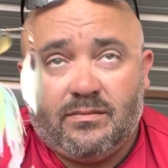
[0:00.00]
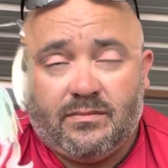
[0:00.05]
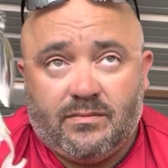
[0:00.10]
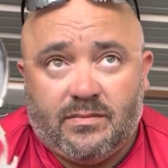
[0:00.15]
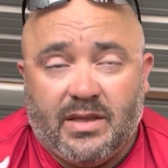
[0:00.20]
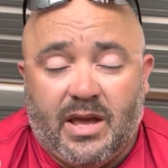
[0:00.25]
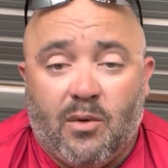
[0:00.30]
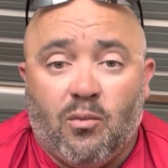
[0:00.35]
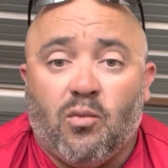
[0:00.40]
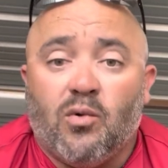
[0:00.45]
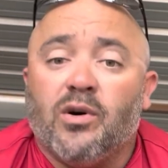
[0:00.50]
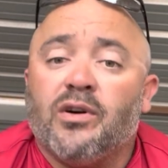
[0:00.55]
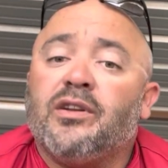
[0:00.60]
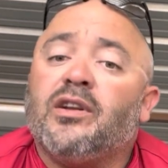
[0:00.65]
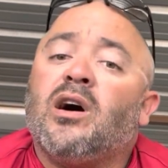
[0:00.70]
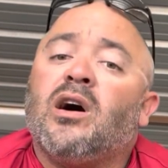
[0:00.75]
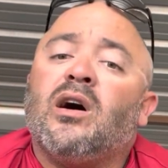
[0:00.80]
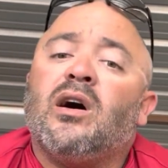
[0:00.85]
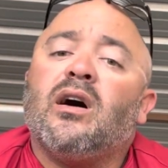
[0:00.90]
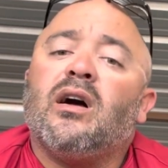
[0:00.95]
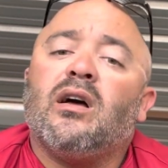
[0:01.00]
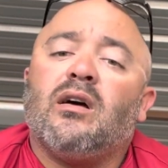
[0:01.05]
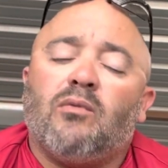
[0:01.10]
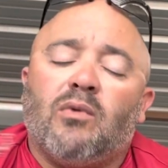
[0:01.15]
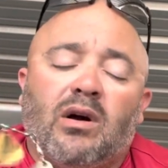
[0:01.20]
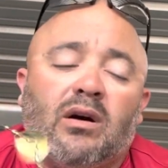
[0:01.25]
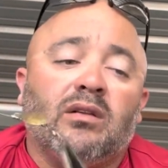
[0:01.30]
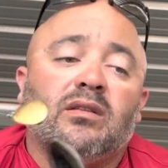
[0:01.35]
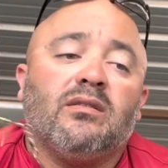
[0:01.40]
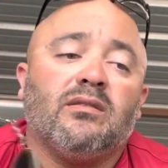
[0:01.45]
they would not,
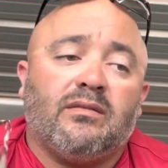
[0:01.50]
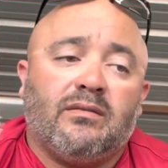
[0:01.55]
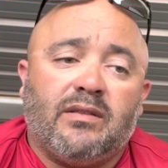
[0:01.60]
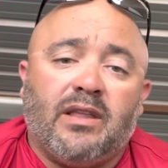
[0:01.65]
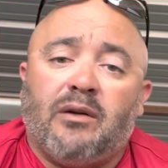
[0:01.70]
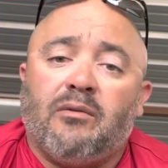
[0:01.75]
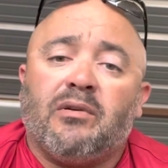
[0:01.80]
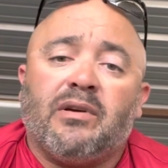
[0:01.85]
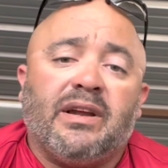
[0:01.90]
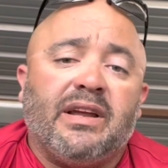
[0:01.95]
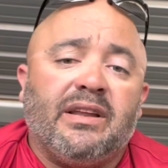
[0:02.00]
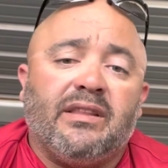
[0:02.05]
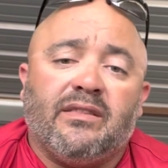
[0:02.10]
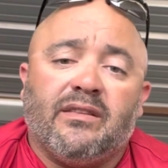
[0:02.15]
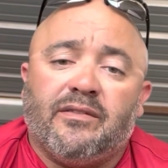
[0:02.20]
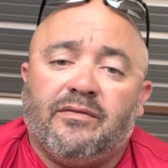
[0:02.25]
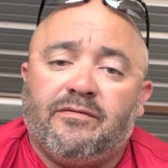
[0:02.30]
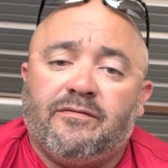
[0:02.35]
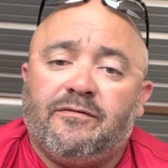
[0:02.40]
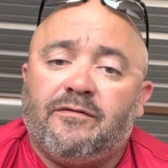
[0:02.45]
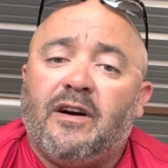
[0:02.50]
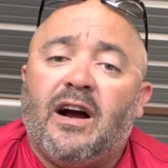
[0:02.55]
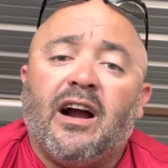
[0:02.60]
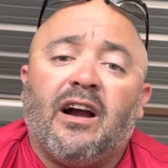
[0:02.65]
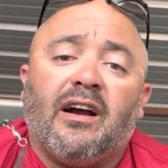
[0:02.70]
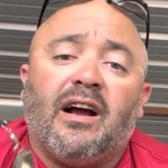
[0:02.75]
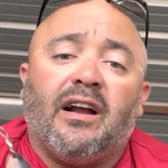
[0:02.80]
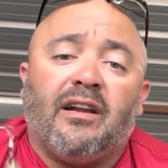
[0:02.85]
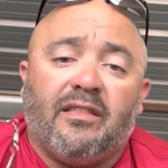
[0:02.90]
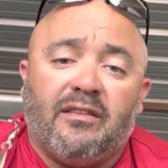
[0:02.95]
well, they were eating the
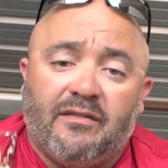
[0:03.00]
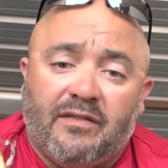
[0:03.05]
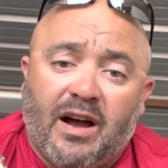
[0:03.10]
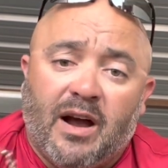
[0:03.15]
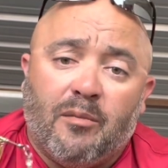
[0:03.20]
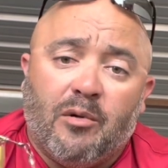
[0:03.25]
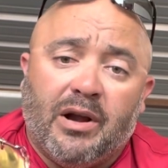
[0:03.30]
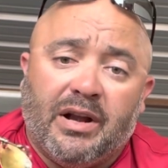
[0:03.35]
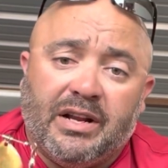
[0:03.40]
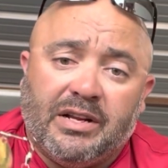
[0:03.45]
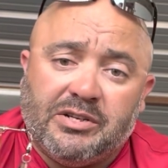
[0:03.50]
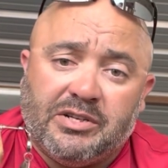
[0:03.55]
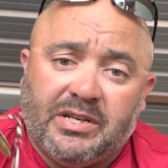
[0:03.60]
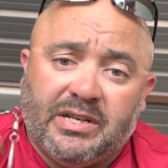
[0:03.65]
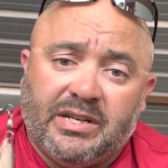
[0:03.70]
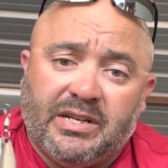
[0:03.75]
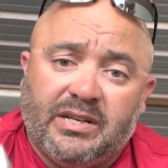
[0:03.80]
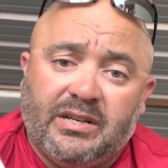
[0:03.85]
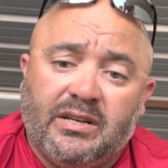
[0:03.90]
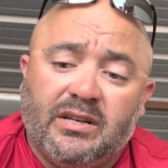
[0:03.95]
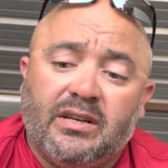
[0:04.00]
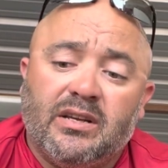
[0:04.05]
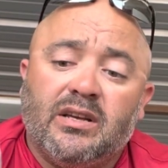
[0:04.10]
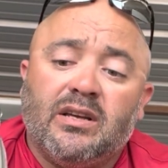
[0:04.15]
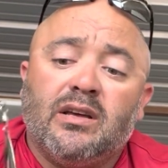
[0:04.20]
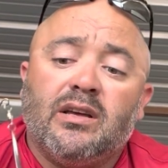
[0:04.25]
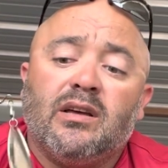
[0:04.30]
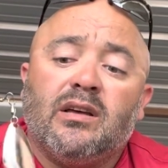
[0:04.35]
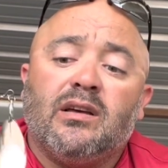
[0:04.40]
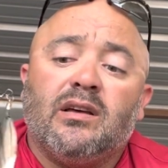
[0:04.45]
fire out of the vibrating jig,
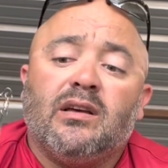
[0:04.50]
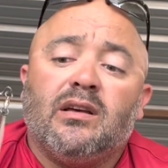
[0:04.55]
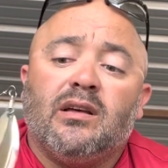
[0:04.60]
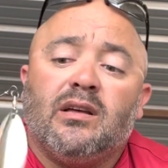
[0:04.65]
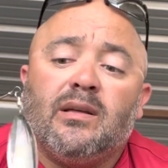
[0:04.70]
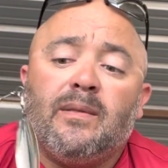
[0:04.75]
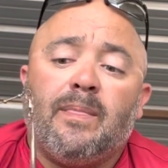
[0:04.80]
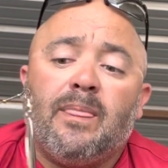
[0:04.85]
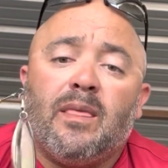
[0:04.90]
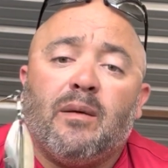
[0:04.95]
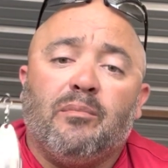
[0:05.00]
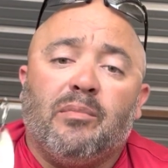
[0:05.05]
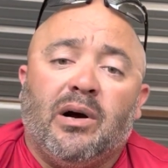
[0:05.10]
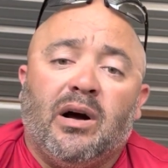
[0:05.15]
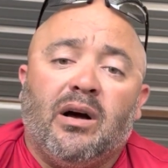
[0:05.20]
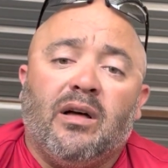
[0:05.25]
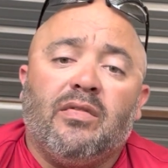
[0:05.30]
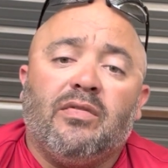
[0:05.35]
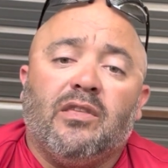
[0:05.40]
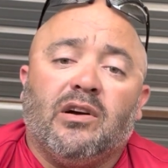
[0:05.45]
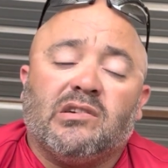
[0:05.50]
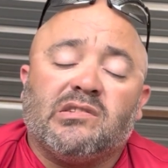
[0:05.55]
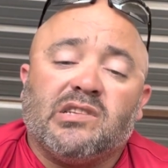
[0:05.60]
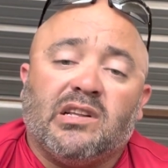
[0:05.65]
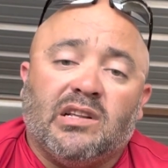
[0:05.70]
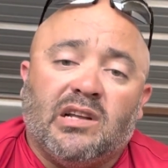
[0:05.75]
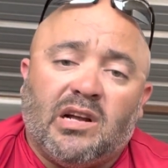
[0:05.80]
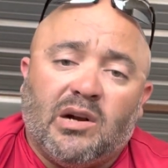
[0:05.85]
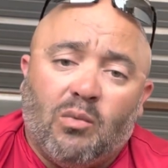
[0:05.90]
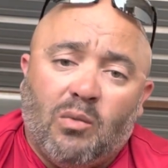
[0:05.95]
but there's a
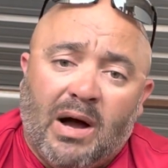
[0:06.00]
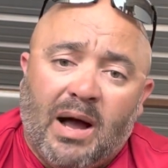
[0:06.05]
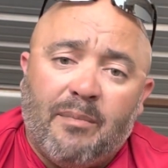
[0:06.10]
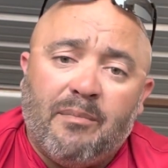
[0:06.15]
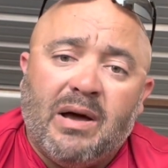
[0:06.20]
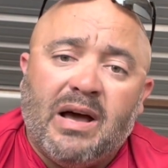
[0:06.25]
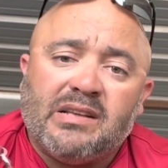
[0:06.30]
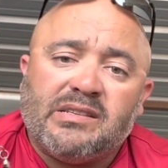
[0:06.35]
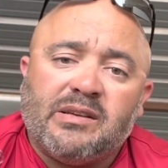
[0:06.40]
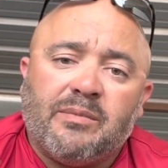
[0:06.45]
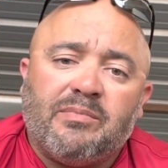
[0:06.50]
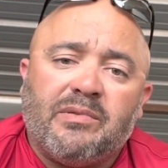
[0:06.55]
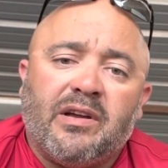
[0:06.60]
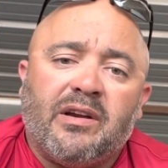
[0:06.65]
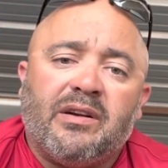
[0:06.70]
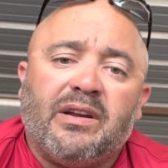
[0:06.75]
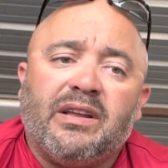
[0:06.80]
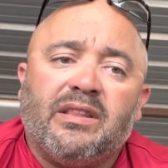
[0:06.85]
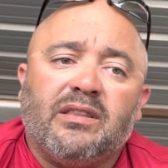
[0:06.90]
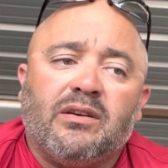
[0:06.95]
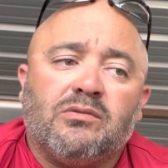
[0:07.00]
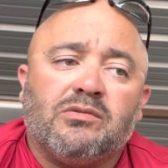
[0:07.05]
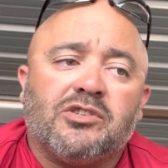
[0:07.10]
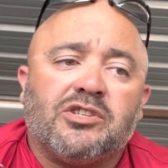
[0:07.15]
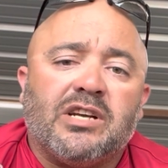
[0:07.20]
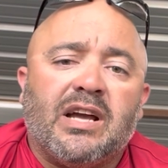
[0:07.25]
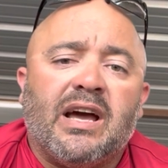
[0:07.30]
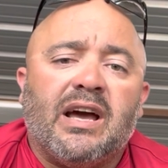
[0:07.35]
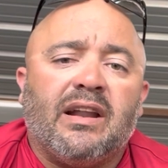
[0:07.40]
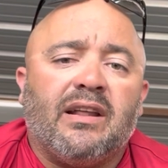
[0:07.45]
lot of white bass up there eating those
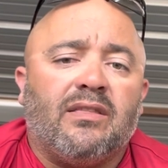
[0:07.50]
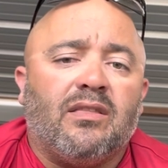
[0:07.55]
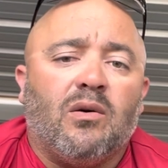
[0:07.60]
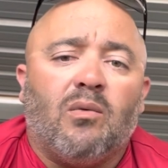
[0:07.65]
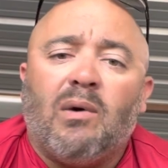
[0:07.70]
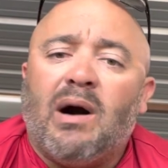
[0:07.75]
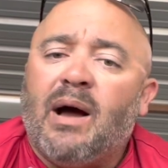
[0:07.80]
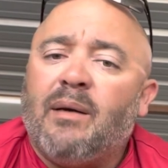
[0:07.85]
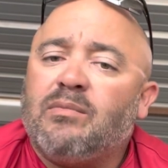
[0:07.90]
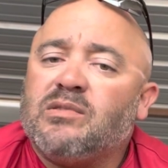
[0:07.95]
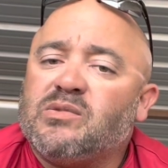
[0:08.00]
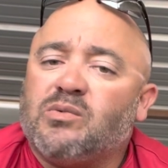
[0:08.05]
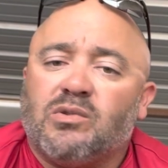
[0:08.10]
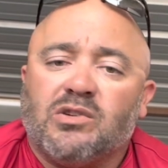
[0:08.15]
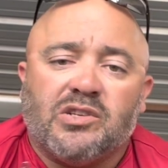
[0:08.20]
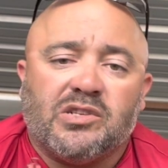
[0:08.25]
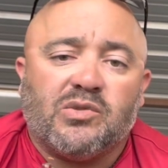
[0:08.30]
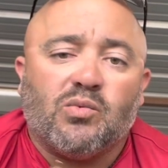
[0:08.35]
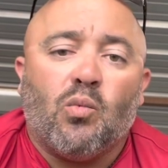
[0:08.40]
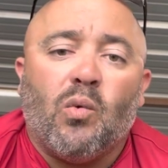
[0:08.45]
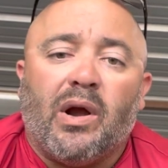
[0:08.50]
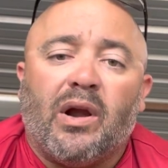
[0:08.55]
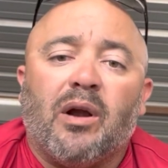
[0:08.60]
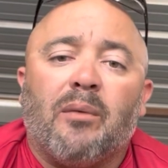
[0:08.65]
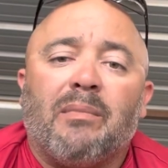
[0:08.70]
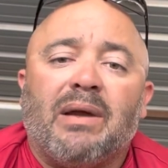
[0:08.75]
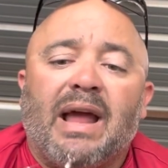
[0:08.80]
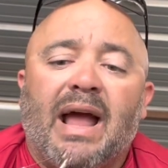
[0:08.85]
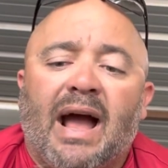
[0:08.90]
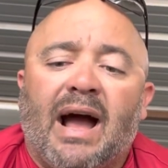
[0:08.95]
shad, and the whites were just
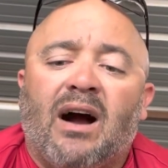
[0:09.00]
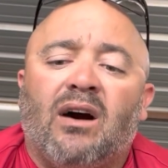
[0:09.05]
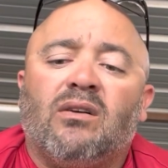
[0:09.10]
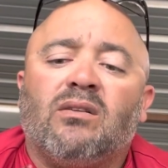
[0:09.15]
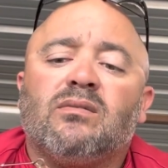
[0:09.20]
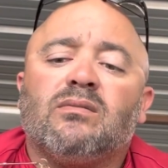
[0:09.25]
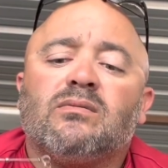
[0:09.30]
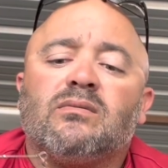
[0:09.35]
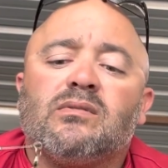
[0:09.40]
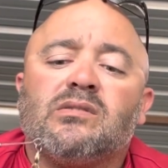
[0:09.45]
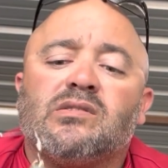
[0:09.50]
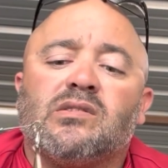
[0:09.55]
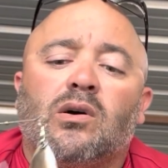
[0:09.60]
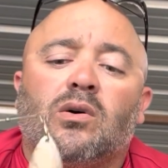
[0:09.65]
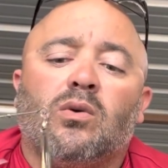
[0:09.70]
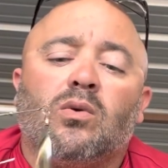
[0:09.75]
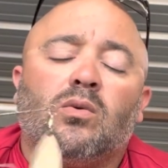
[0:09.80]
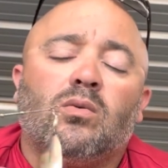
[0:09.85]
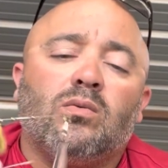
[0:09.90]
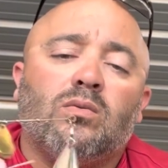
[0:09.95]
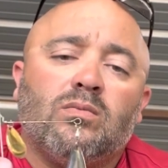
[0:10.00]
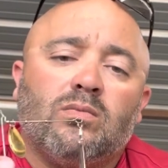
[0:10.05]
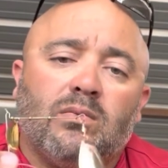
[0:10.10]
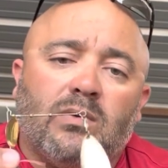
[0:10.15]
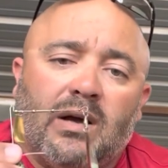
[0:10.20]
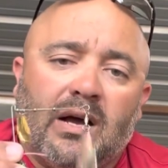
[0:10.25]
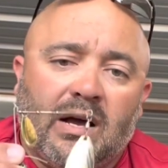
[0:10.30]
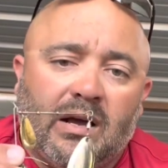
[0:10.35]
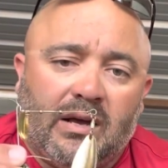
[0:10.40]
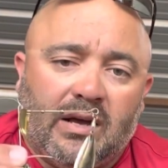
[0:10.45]
wearing me out. So
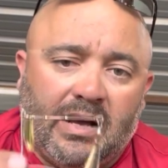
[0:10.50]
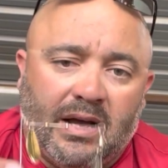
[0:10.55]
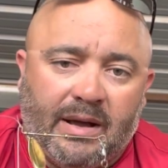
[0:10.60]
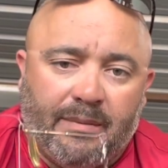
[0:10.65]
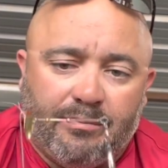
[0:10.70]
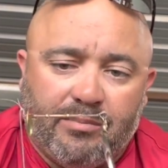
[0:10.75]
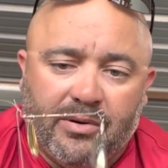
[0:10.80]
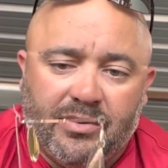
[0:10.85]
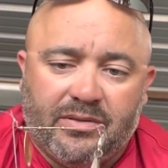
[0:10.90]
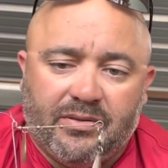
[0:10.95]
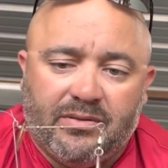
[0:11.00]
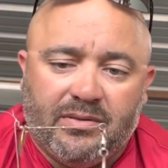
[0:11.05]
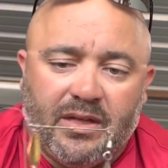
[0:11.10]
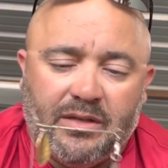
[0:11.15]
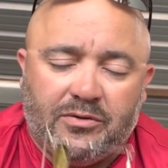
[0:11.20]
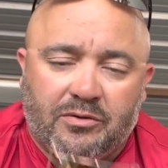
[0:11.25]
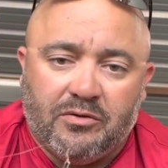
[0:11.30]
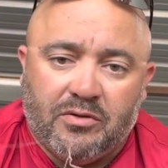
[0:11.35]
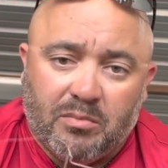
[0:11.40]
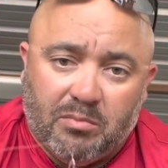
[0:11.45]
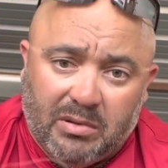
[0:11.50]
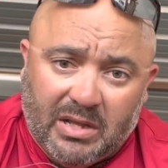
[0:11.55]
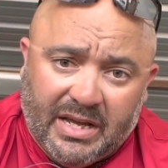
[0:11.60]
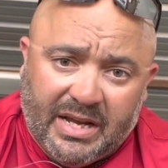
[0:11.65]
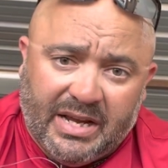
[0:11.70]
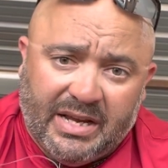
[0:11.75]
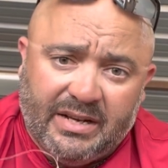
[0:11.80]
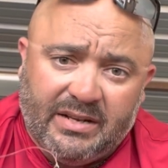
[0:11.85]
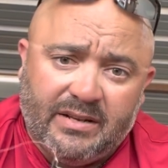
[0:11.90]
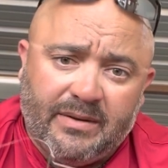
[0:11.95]
I threw the
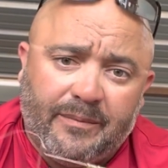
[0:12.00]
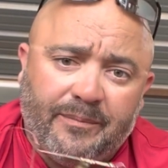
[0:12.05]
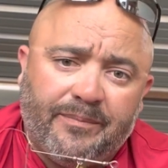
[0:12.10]
blade.